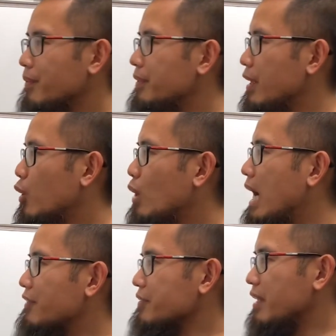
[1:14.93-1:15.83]
They all
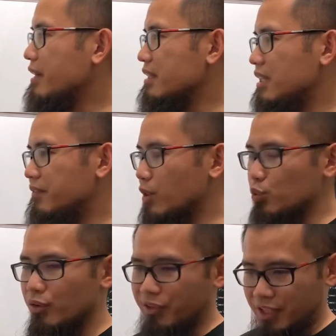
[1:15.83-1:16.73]
have negative
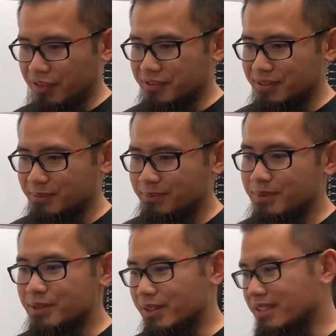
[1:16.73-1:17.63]
derivatives,
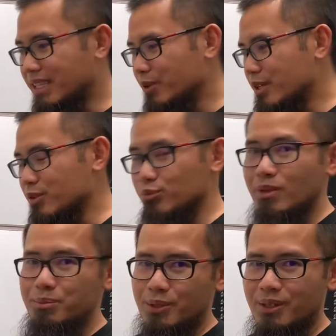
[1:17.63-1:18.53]
so that's how you can
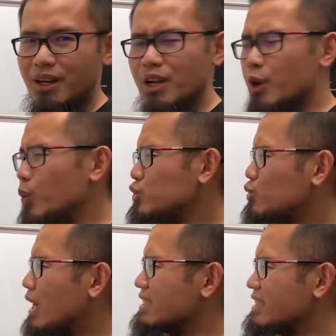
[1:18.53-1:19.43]
remember which
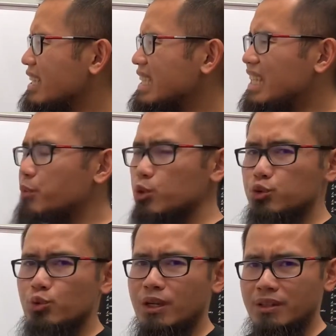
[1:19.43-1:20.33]
one has negative,
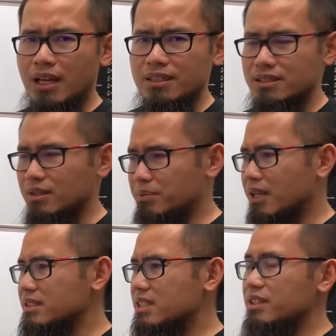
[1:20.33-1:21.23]
which one has the
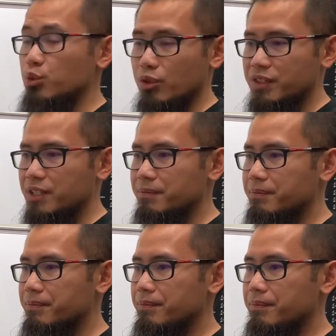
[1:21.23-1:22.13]
positive derivative.
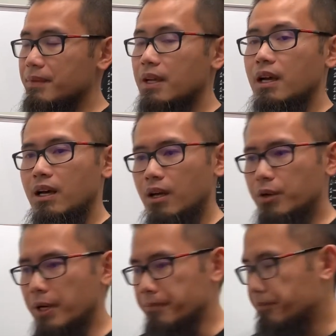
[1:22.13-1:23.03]

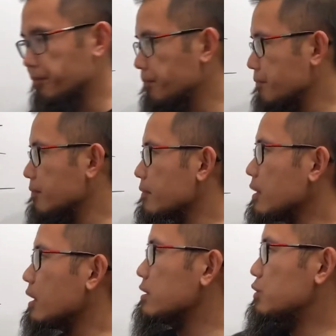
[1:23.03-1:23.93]
Okay.
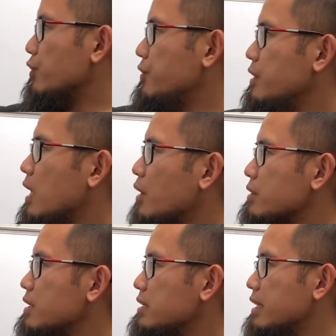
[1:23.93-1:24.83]
To figure out
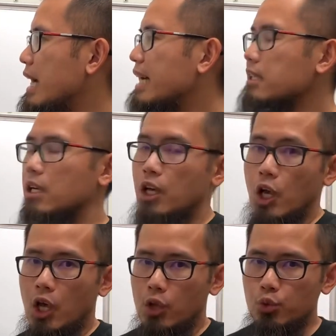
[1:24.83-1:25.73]
this and that,
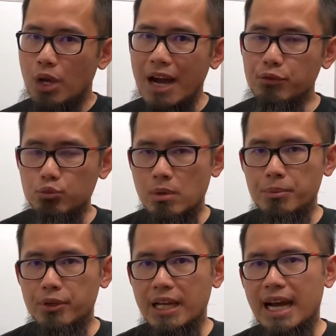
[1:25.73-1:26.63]
you have to
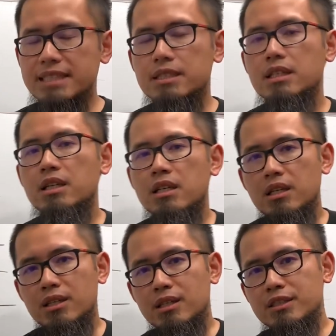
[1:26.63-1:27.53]
remember that
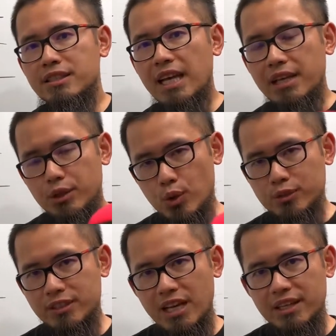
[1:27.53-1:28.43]
sine and
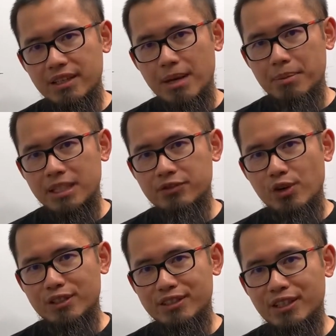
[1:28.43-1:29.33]
cosine, they are best
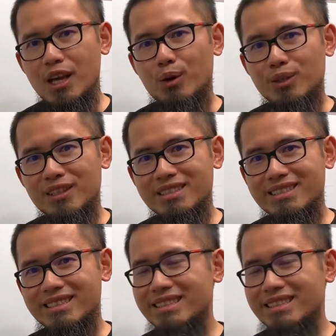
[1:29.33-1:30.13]
friends in calculus.